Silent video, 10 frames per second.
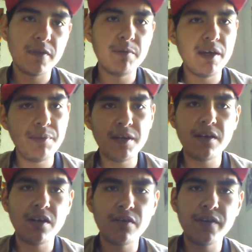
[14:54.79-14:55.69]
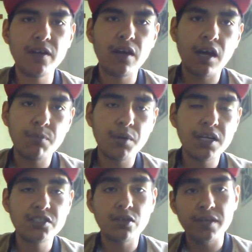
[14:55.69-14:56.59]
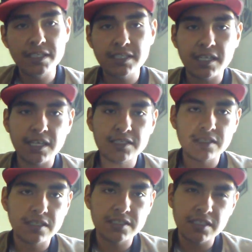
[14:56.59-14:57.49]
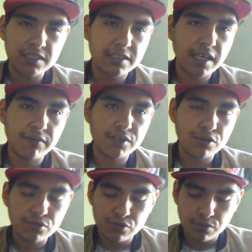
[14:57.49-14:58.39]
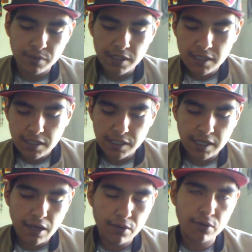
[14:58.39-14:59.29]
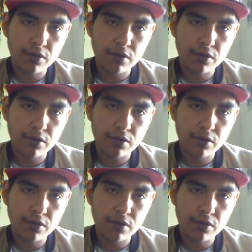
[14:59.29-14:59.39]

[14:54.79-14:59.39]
Maybe in another video I'll probably show his collection because he doesn't have a YouTube account,